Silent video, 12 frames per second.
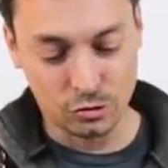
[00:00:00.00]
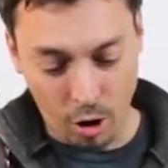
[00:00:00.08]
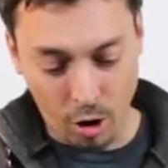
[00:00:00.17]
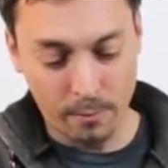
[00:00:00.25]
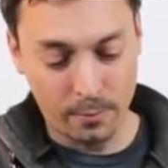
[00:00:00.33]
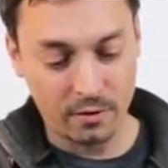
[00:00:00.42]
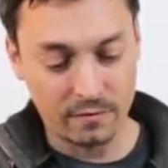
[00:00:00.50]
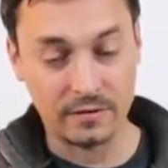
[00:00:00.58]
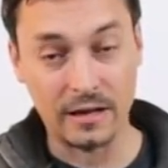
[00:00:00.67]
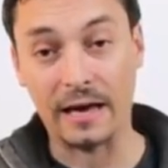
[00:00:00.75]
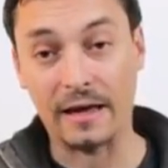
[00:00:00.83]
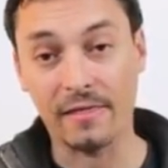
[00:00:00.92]
top of
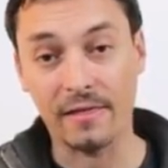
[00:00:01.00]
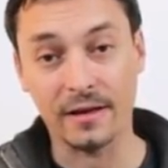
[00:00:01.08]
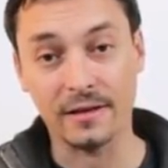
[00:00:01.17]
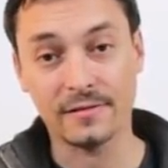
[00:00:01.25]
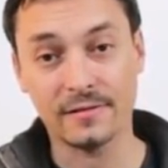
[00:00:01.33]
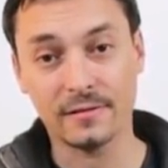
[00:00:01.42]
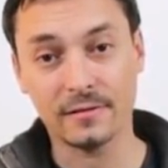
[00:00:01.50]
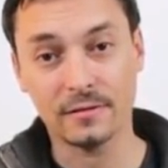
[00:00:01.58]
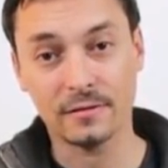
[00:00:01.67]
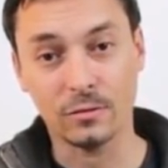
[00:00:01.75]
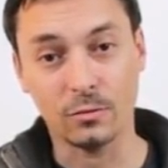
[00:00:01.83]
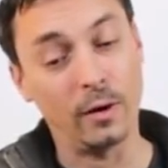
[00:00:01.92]
like this,
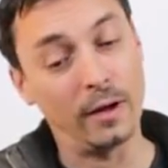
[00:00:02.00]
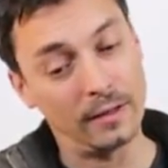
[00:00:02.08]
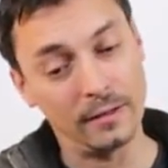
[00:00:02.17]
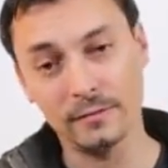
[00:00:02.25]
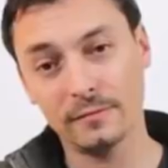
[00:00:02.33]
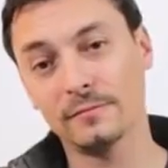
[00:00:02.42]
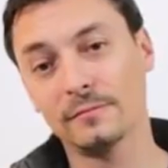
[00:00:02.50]
well,